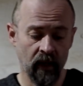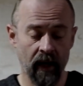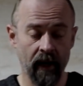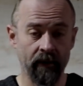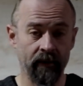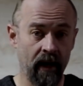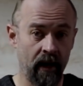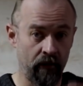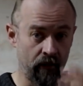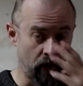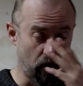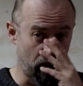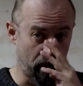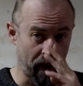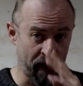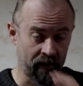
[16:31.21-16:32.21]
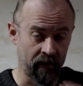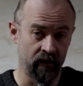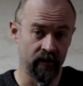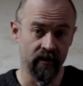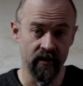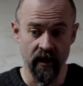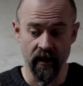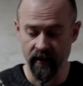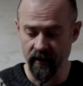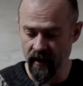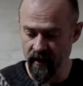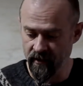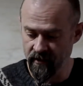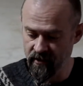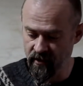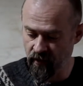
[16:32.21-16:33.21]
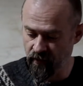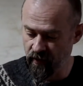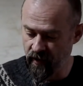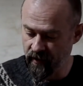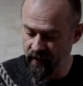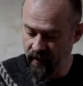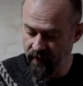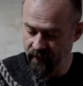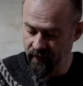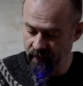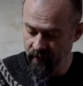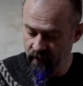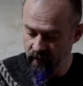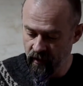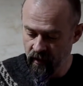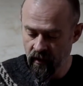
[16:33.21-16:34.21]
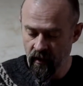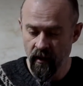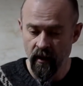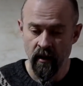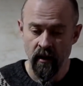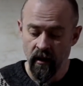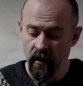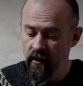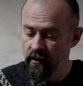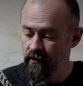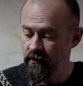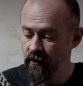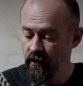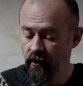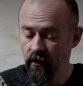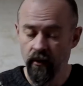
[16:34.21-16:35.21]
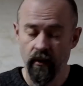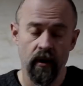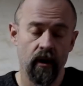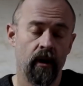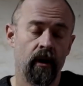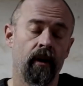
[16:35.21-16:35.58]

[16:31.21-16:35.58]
and airflow patterns and stuff like that. So